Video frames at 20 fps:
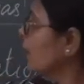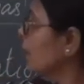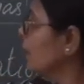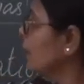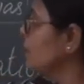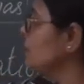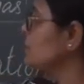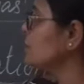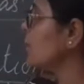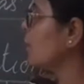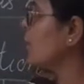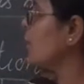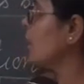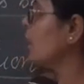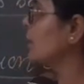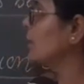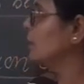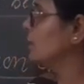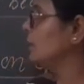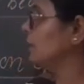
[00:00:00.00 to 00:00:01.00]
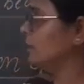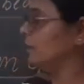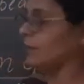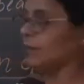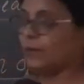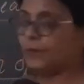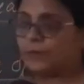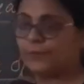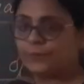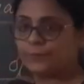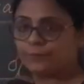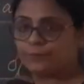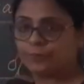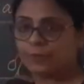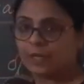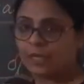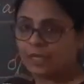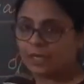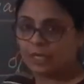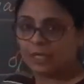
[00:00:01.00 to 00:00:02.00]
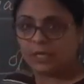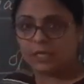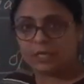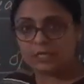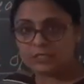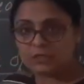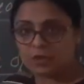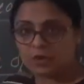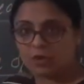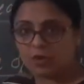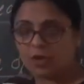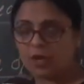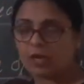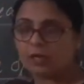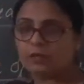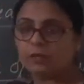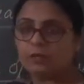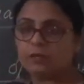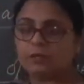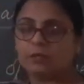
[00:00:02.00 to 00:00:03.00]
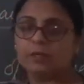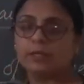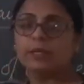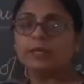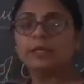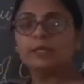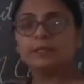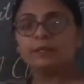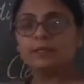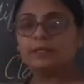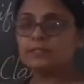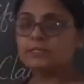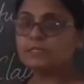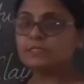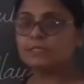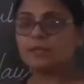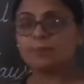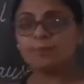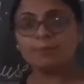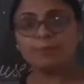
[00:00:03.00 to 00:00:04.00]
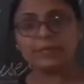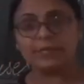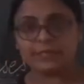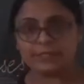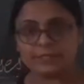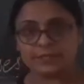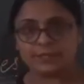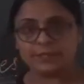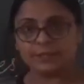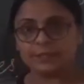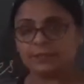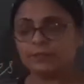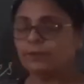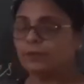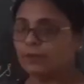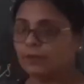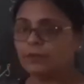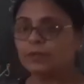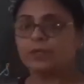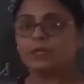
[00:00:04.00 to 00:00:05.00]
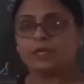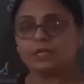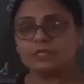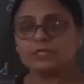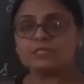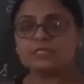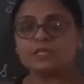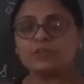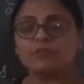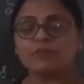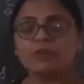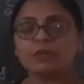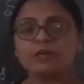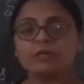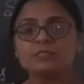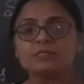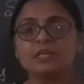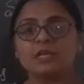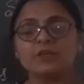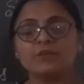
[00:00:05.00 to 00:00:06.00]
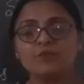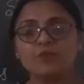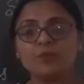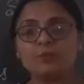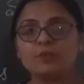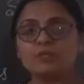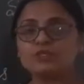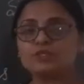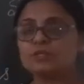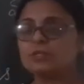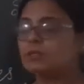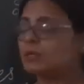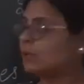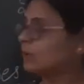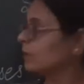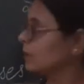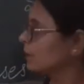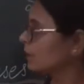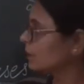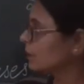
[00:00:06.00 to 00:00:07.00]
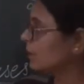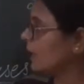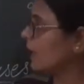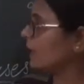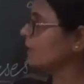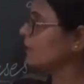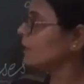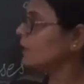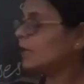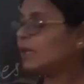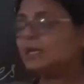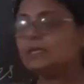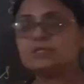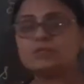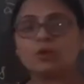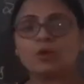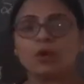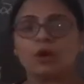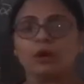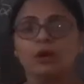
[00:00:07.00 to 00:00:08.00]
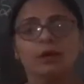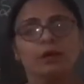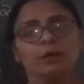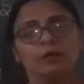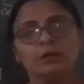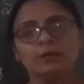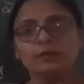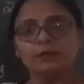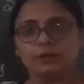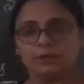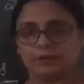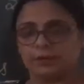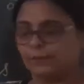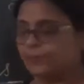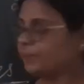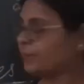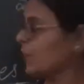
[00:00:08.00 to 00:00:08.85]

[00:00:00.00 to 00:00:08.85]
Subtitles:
He saw a girl. He saw a girl. This is complete. It is giving us the information that he saw a girl.